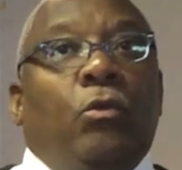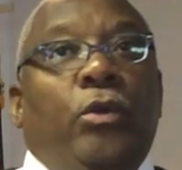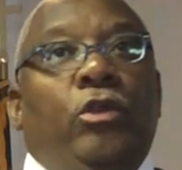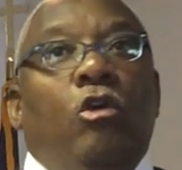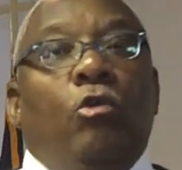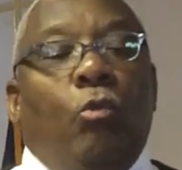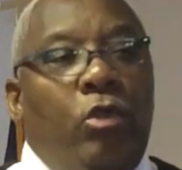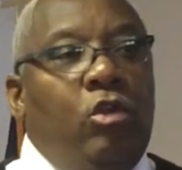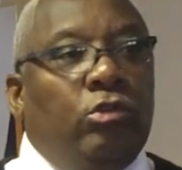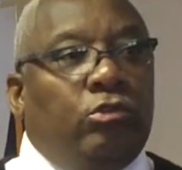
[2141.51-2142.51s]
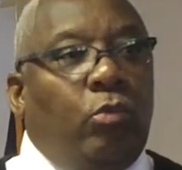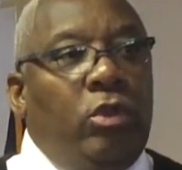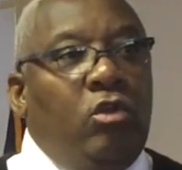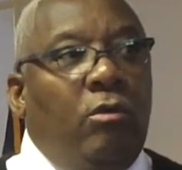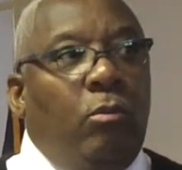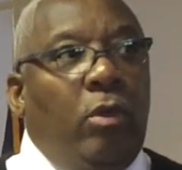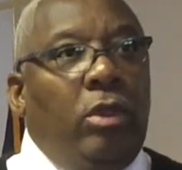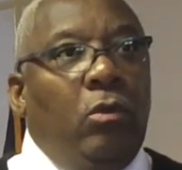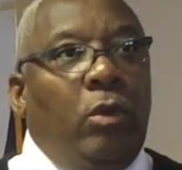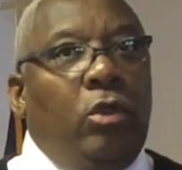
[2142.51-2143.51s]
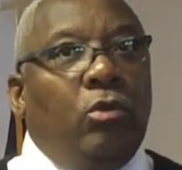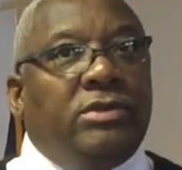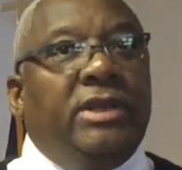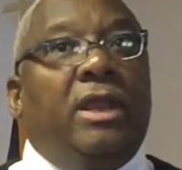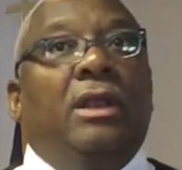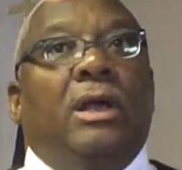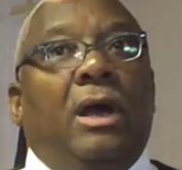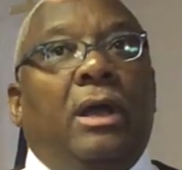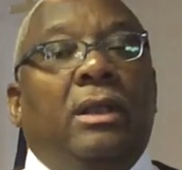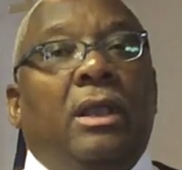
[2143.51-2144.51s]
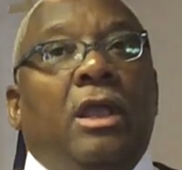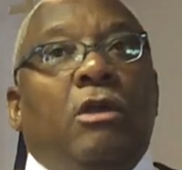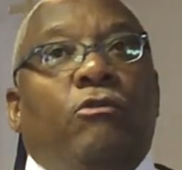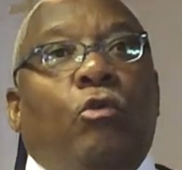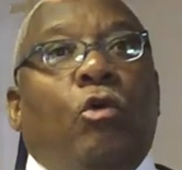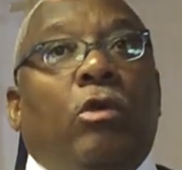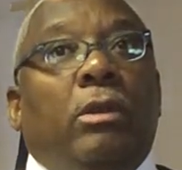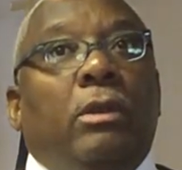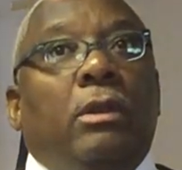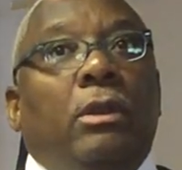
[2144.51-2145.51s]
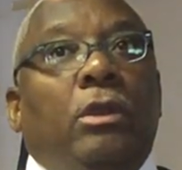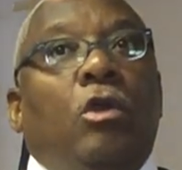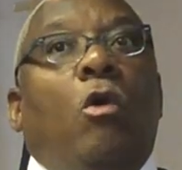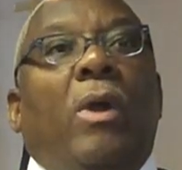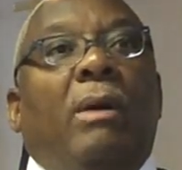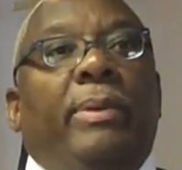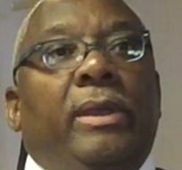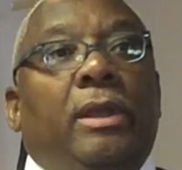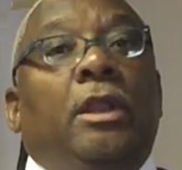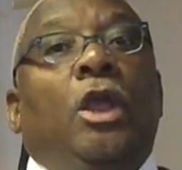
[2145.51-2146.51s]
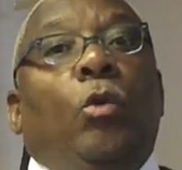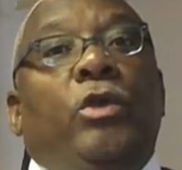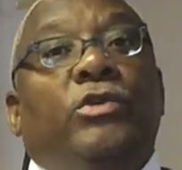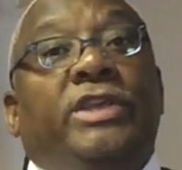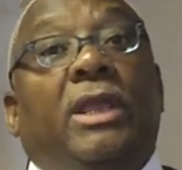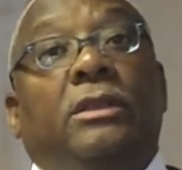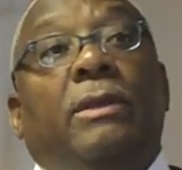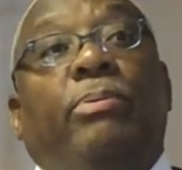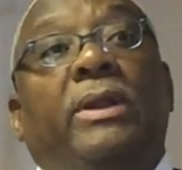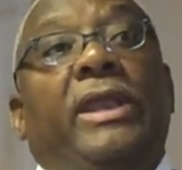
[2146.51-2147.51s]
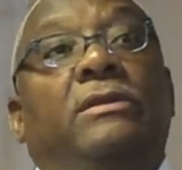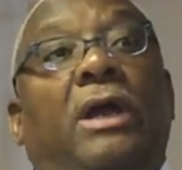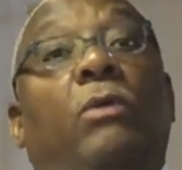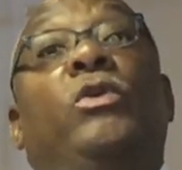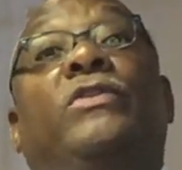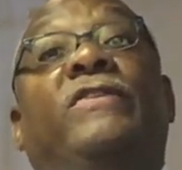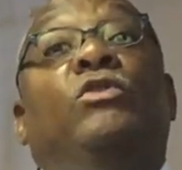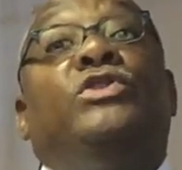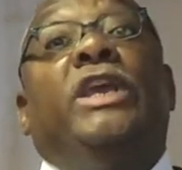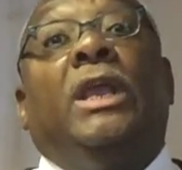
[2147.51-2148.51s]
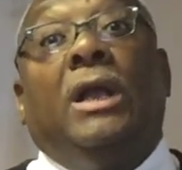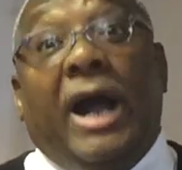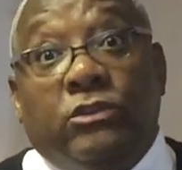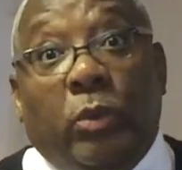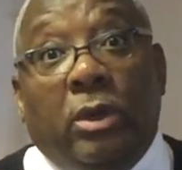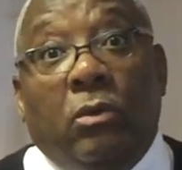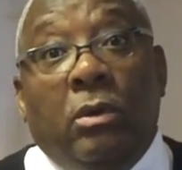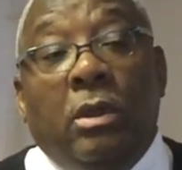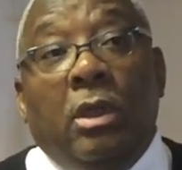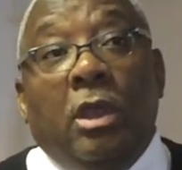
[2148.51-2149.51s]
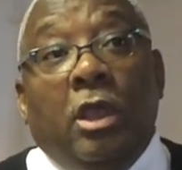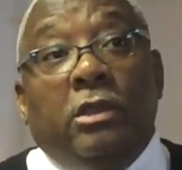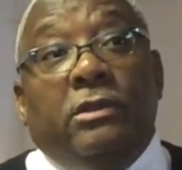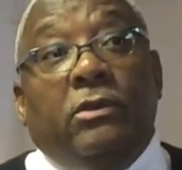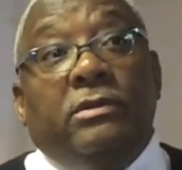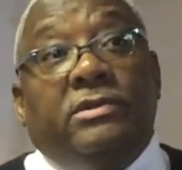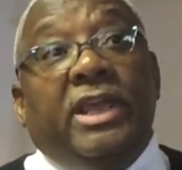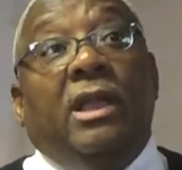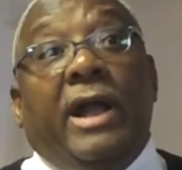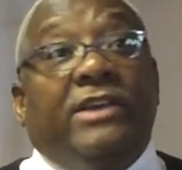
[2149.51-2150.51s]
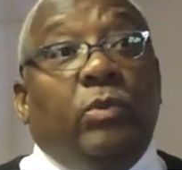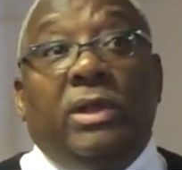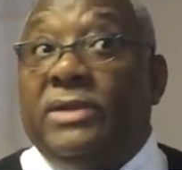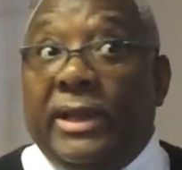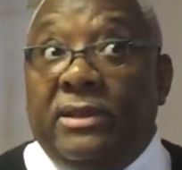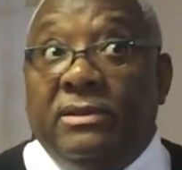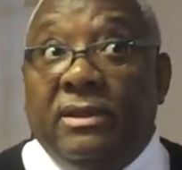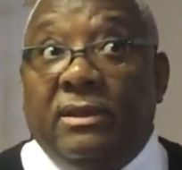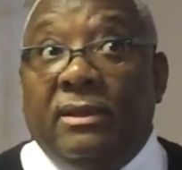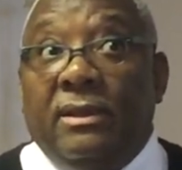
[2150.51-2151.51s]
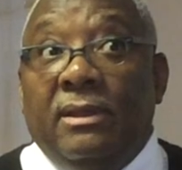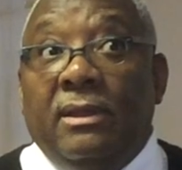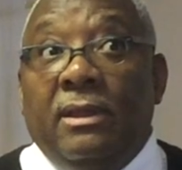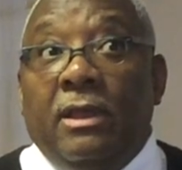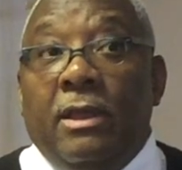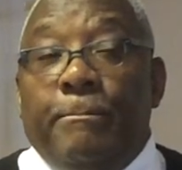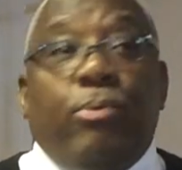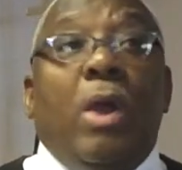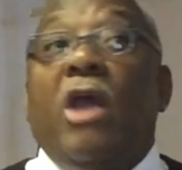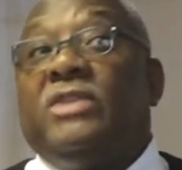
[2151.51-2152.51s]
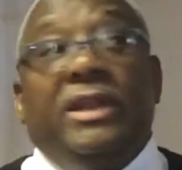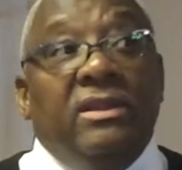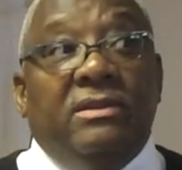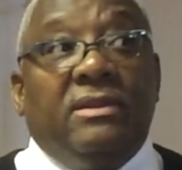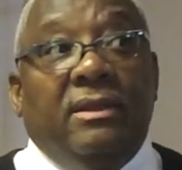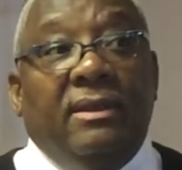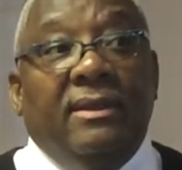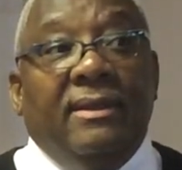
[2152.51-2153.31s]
When you're seeking God for your well-being, when you're seeking to please God, if you're seeking God's will. Seeking God's will is not an easy thing. Prayer is not an easy thing.